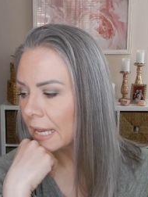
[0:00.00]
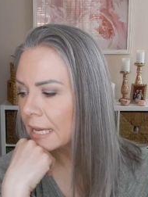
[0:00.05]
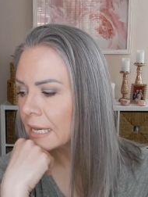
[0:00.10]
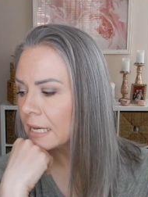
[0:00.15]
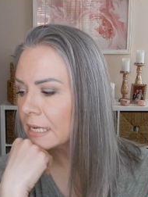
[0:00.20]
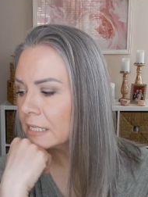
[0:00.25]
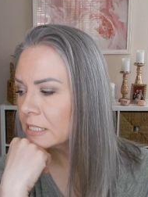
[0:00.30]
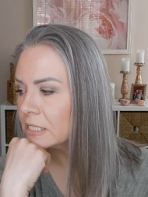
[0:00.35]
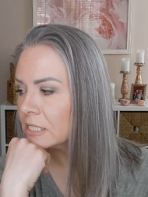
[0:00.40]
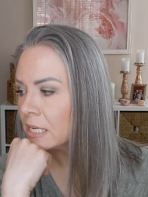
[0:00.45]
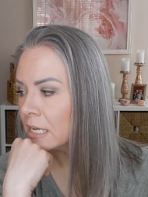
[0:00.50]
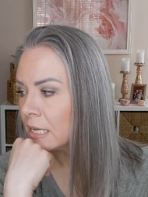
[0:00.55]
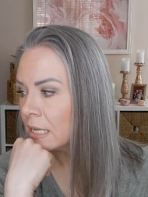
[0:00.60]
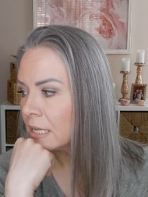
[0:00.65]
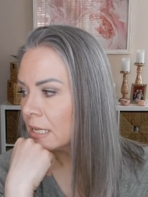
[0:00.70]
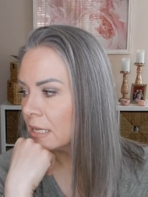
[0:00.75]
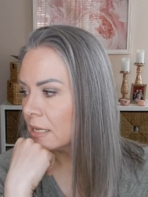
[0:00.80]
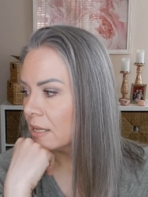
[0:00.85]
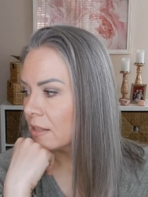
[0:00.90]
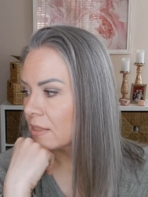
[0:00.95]
And
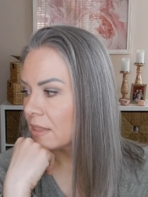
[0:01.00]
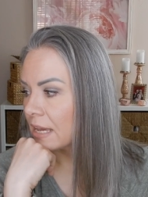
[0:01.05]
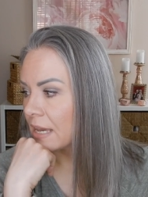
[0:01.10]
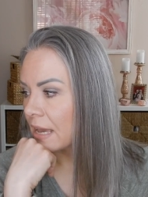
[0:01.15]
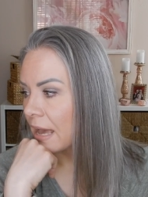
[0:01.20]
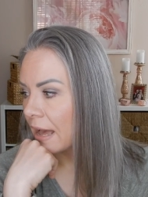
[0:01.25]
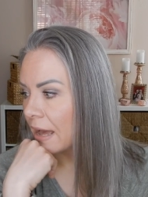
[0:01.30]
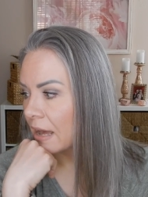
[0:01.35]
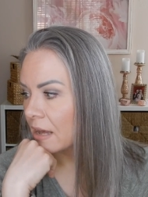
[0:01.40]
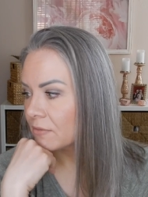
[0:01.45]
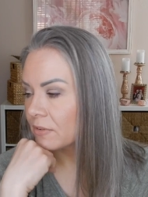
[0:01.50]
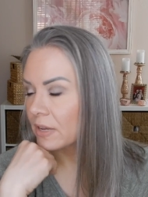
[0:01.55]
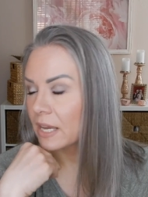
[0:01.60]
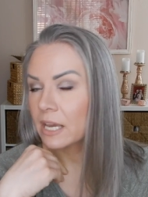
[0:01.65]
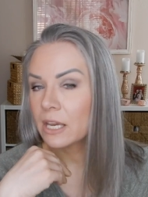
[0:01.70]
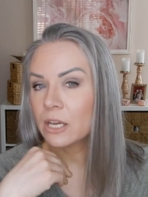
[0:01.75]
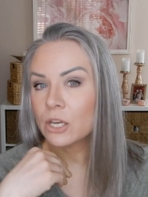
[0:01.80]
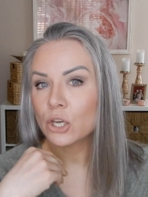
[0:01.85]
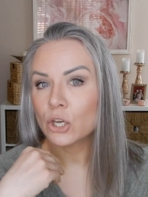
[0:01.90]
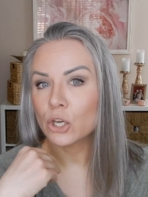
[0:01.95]
they have
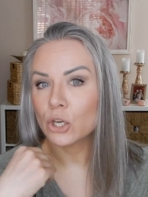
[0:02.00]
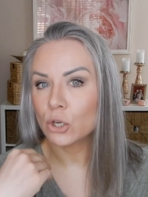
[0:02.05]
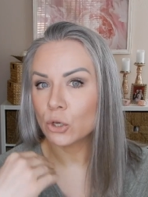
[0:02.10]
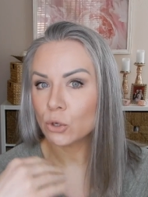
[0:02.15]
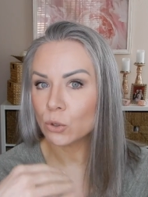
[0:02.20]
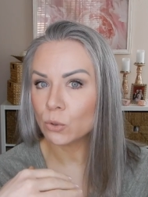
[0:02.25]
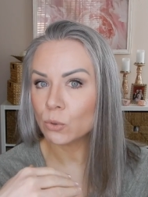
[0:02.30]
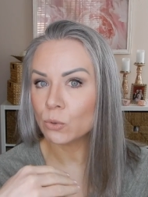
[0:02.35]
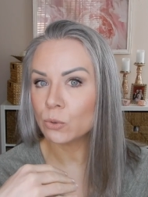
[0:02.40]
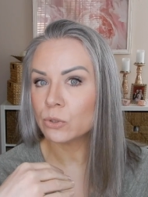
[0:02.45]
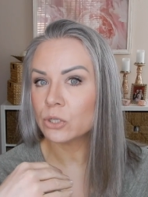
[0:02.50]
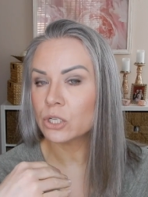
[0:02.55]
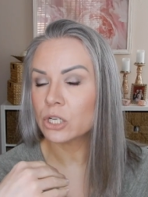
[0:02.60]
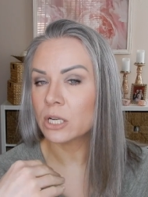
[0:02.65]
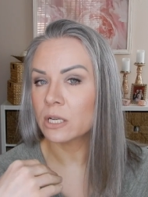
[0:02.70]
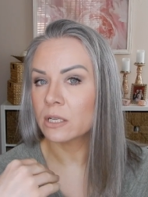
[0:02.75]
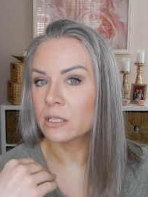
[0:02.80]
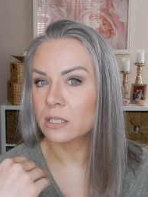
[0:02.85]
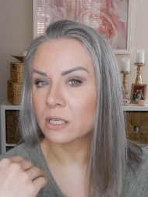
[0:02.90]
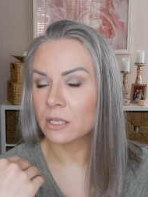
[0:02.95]
a
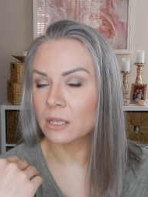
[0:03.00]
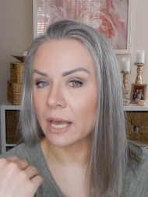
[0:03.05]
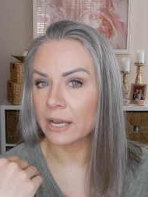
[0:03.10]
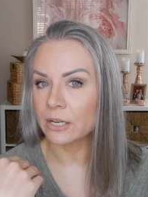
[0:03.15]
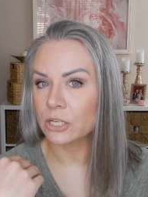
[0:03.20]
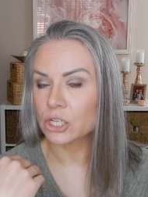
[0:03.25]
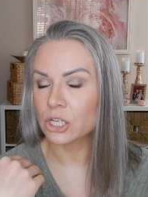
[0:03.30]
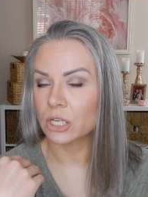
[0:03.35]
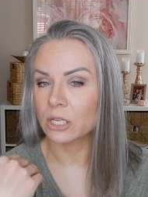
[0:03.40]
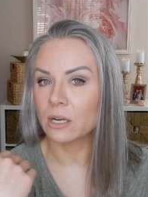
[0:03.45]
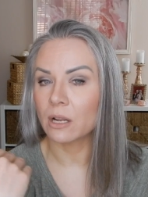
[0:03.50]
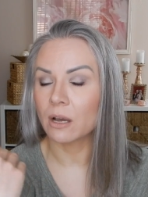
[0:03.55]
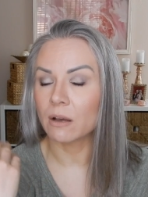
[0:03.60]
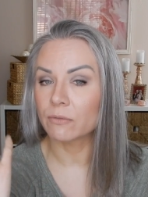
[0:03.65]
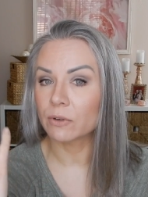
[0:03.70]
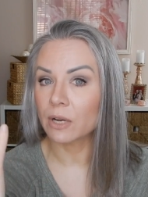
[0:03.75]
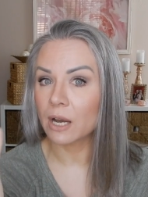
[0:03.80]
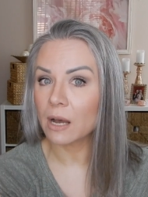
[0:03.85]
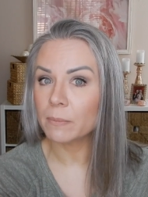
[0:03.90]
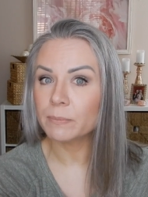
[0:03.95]
huge selection
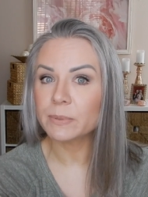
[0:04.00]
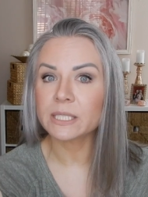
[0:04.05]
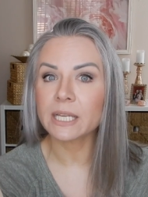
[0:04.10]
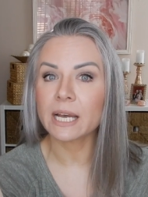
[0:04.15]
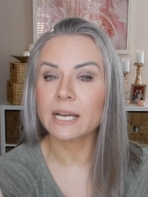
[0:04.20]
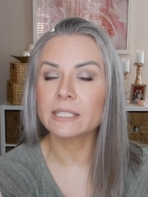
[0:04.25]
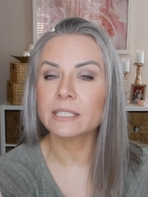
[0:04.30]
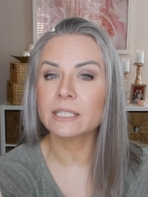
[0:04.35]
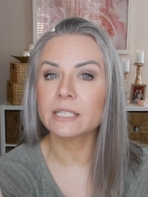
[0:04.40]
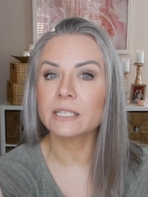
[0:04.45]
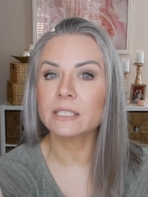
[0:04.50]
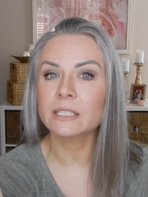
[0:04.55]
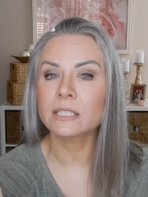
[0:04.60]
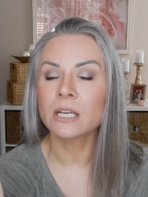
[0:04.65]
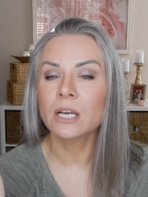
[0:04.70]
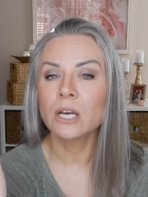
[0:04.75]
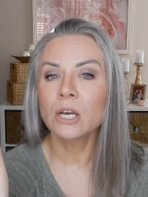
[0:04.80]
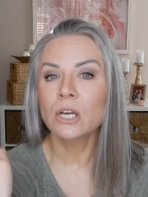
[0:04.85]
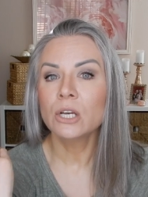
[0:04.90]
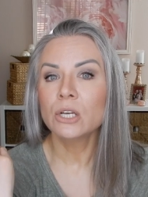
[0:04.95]
of cup sizes.
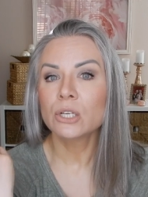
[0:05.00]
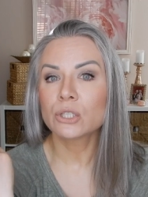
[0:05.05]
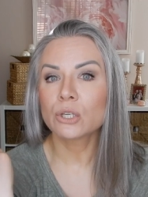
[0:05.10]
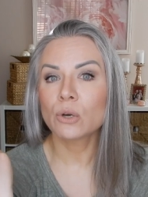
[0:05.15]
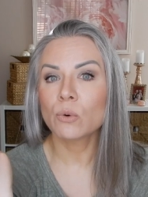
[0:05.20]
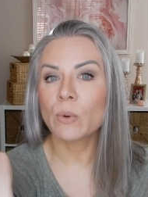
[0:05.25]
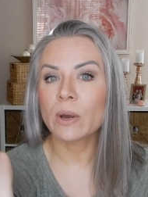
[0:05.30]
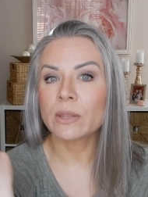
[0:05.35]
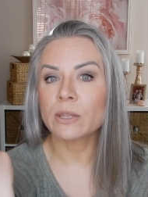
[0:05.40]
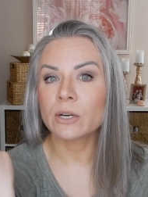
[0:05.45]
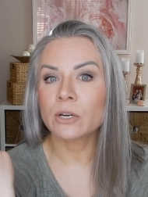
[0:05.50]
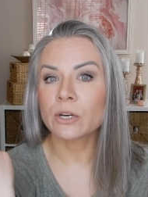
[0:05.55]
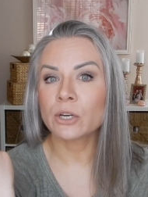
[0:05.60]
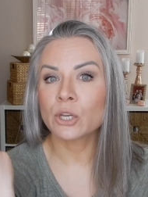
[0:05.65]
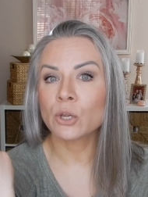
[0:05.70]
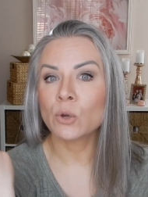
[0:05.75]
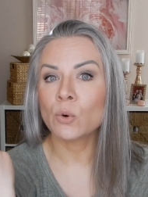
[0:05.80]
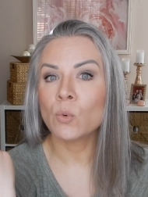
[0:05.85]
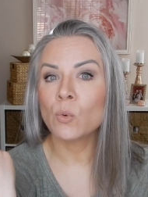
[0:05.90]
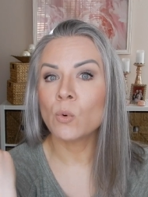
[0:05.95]
So whether
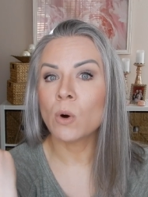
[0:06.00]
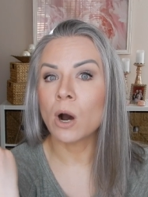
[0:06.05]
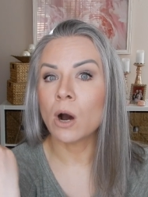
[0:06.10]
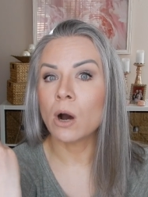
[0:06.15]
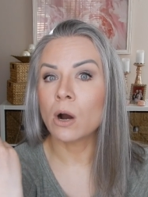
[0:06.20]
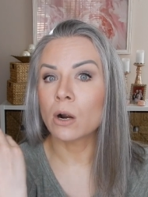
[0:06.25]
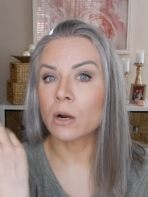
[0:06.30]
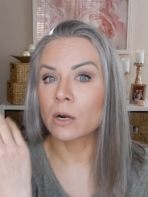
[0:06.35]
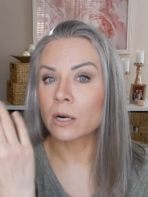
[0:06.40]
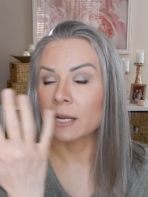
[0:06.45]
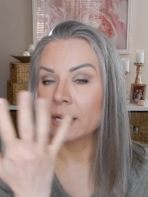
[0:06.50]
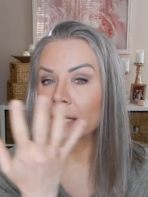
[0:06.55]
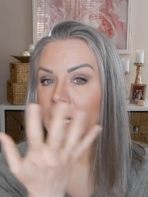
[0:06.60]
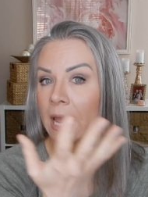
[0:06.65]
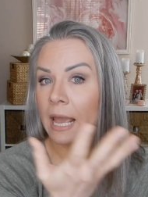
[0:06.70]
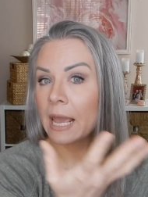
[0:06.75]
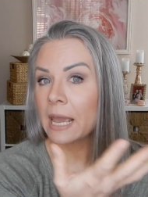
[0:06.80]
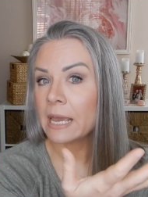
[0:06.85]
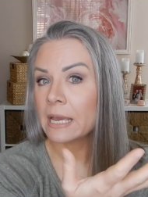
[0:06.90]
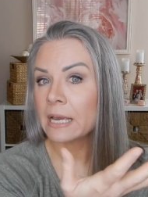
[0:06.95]
you are
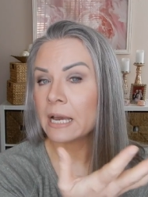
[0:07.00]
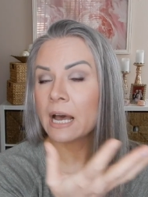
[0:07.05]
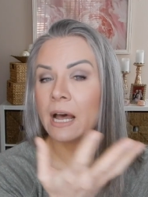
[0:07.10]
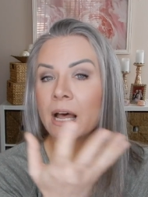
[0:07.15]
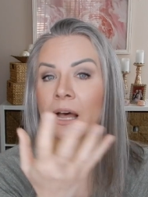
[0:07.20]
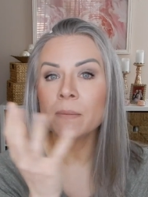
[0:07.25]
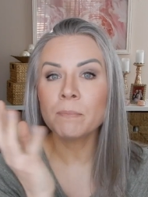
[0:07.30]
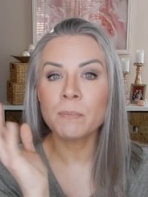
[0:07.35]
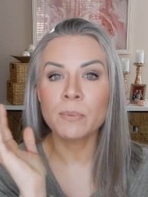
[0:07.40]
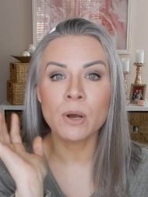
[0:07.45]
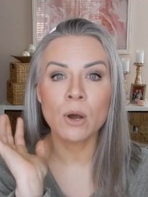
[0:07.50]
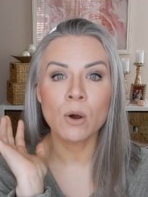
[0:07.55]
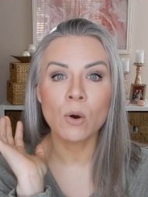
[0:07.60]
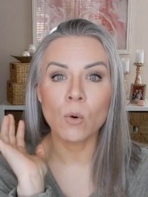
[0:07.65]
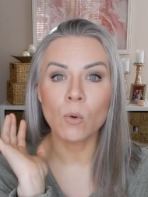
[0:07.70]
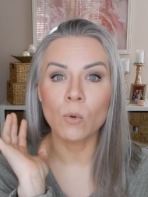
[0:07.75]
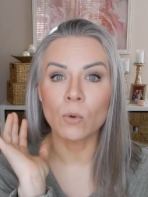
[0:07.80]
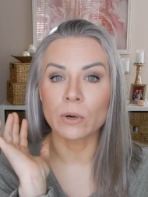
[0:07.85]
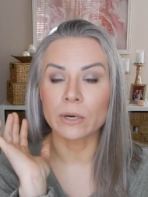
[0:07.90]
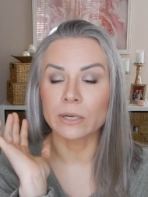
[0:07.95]
an A cup
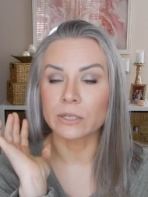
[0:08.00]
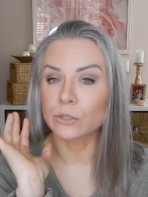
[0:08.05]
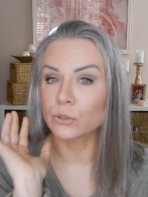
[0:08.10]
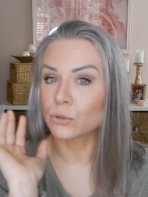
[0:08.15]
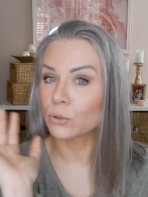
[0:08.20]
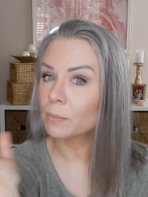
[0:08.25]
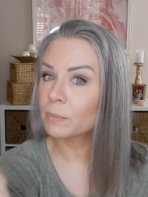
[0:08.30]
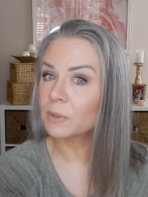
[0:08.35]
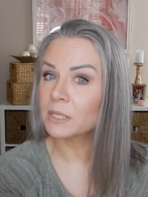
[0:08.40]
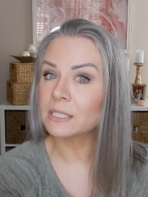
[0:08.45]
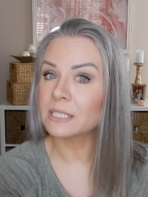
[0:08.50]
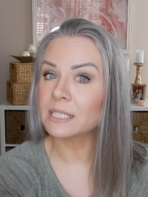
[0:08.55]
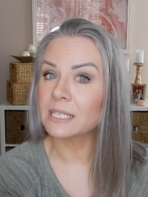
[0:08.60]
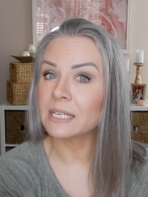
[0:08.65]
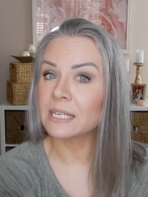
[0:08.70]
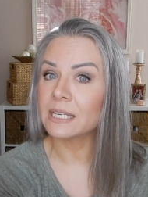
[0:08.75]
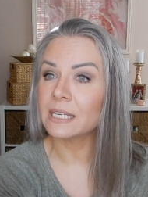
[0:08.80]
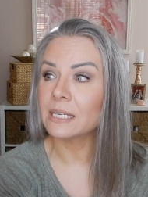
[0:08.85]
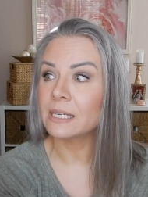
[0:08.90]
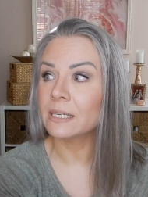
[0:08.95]
or a triple
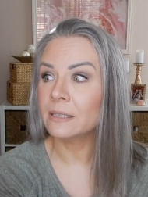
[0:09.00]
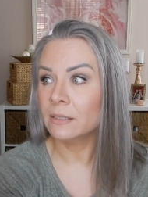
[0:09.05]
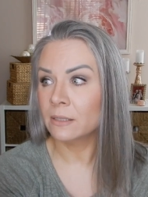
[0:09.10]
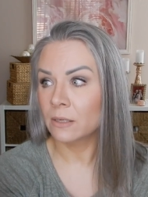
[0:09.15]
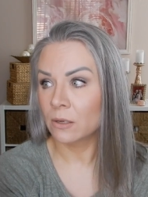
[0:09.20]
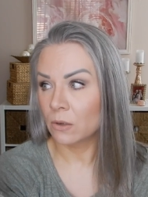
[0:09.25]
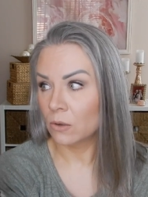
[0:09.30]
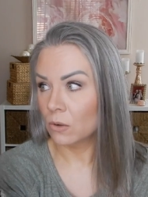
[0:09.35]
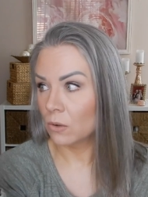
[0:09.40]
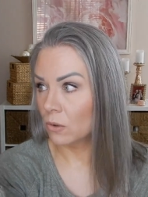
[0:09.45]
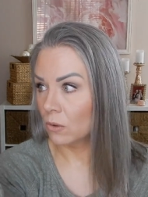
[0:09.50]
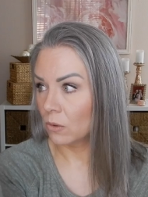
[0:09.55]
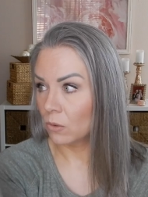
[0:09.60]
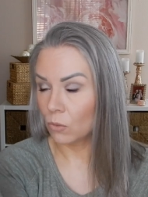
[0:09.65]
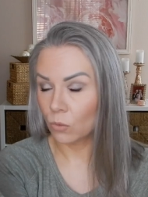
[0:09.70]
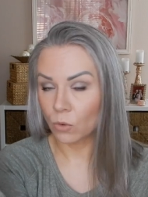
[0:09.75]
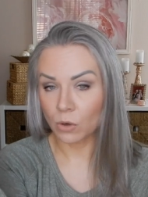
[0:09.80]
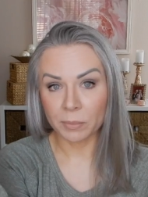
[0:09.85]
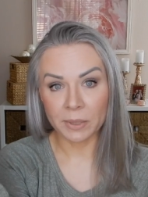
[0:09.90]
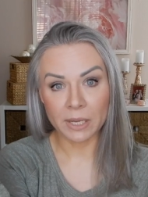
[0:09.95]
D
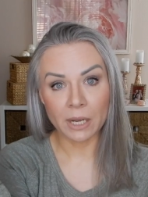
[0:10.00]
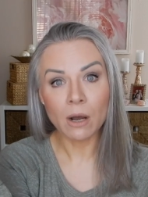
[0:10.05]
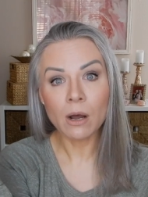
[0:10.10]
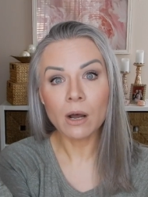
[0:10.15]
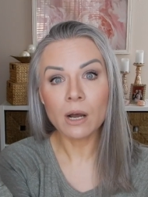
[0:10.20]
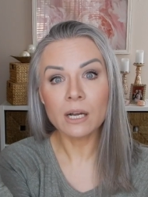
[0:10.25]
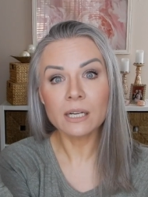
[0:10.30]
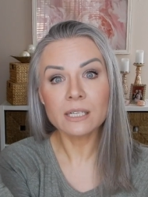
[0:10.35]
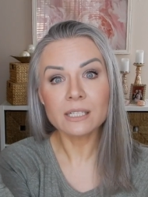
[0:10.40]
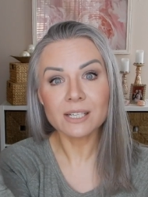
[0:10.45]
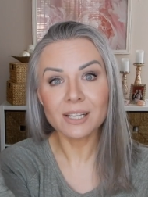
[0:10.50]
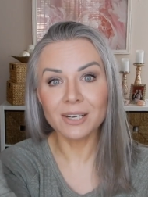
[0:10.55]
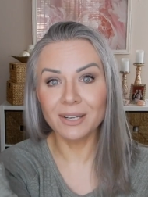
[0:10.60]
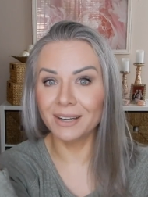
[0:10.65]
or beyond,